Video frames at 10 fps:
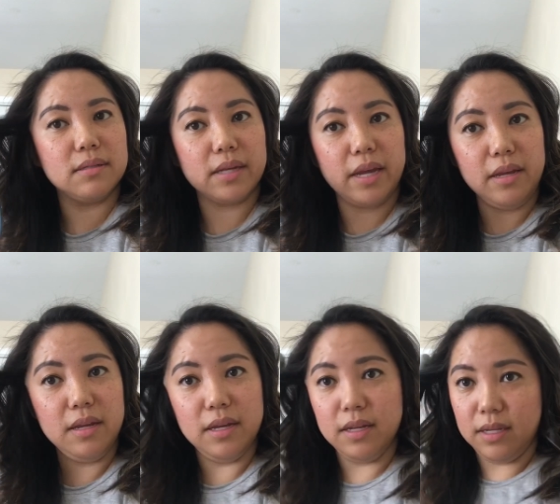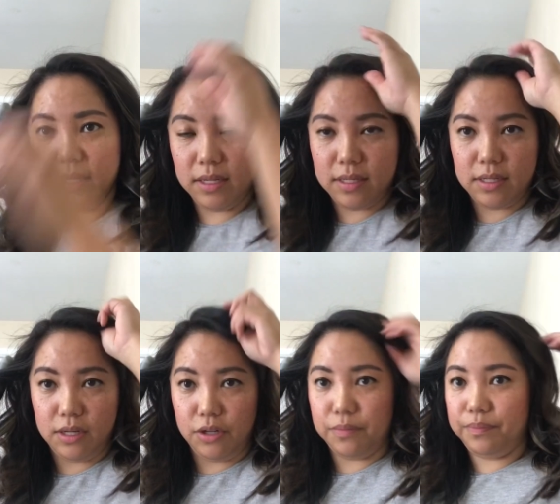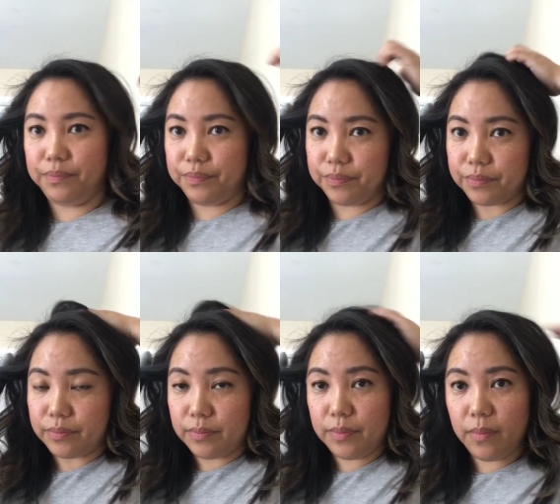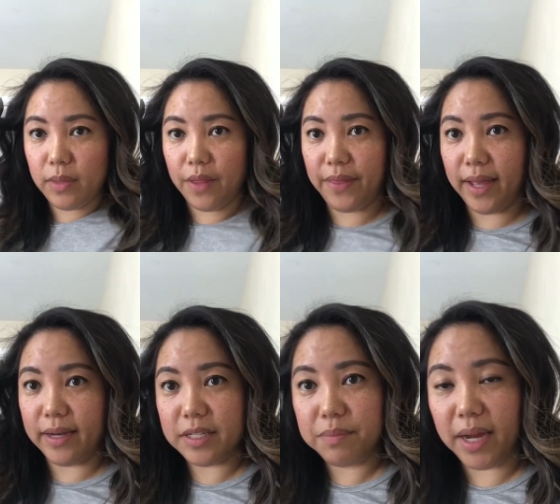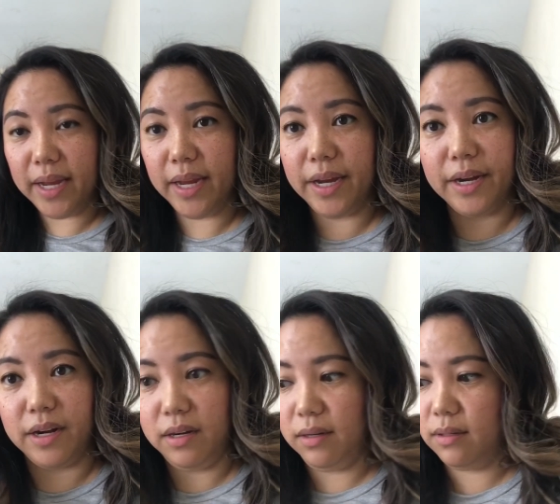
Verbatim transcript: Okay, so that is my hair.